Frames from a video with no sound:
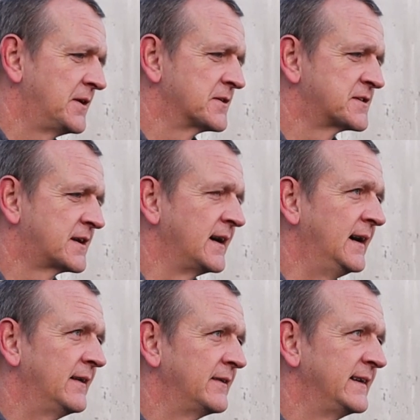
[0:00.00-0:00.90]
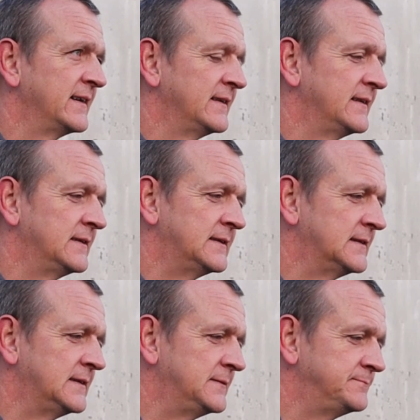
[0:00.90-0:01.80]
So I de-iced the car, and then
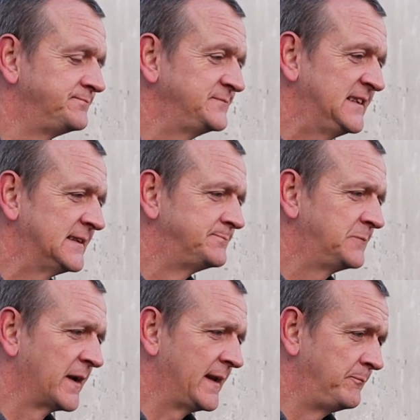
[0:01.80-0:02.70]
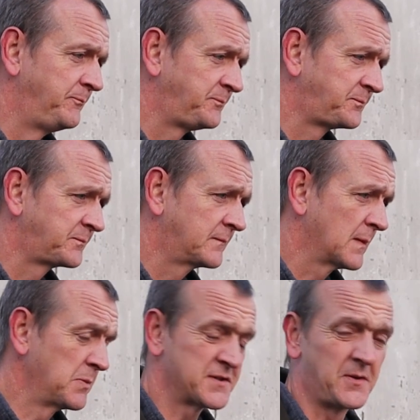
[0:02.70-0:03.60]
yeah, one of them.
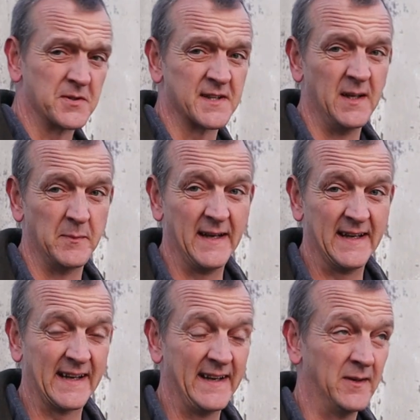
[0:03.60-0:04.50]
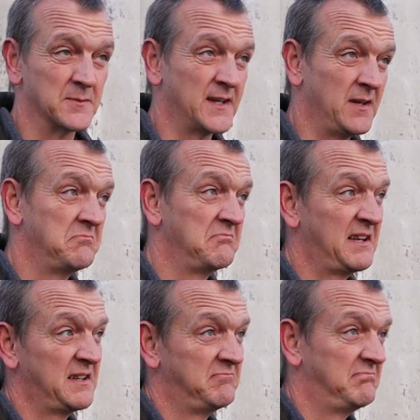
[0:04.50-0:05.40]
Plus I was a little bit late getting up,
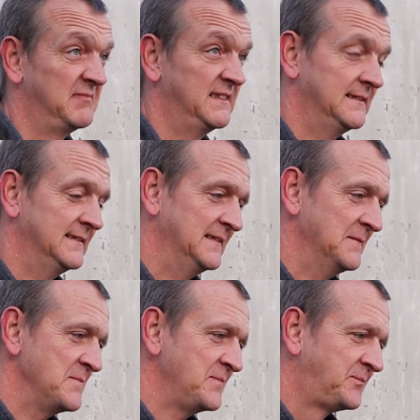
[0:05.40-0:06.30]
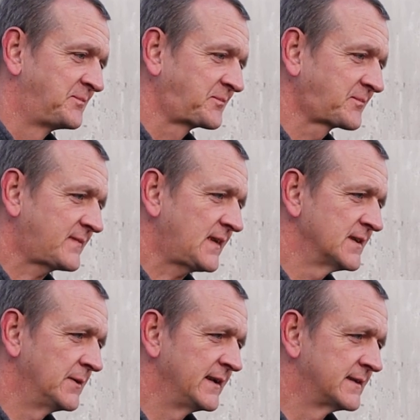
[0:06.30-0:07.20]
so yeah.
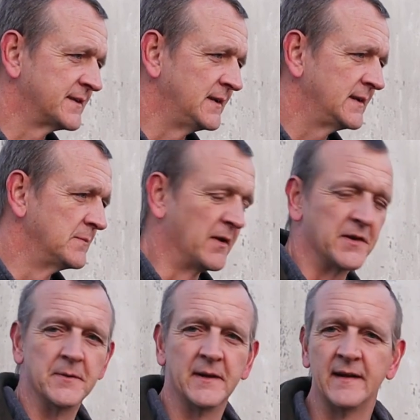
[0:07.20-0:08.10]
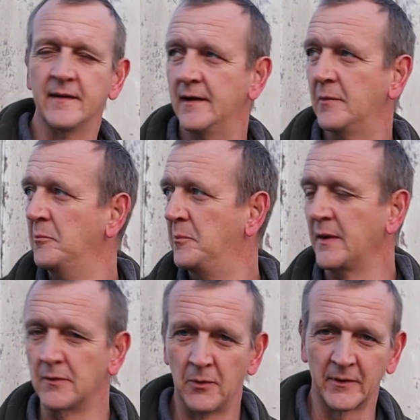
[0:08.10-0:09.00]
So I didn't bother doing any of
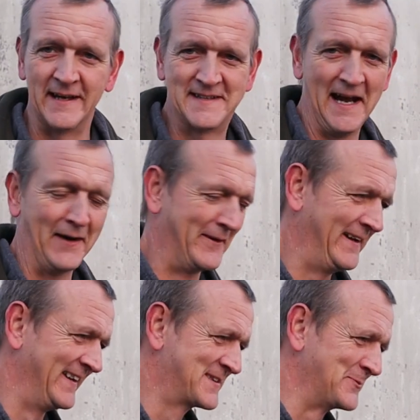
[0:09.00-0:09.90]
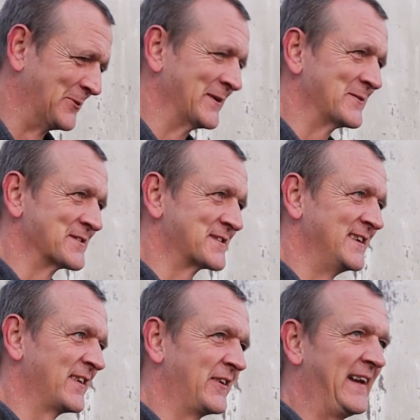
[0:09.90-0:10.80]
the B-roll to get down here this morning.
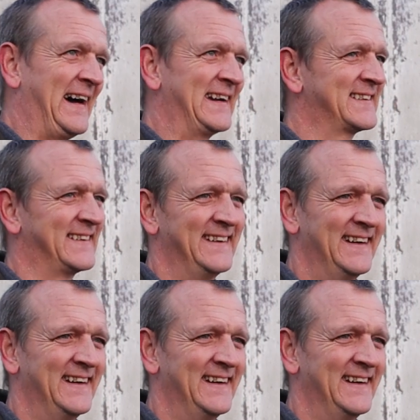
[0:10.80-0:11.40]
It was just I thought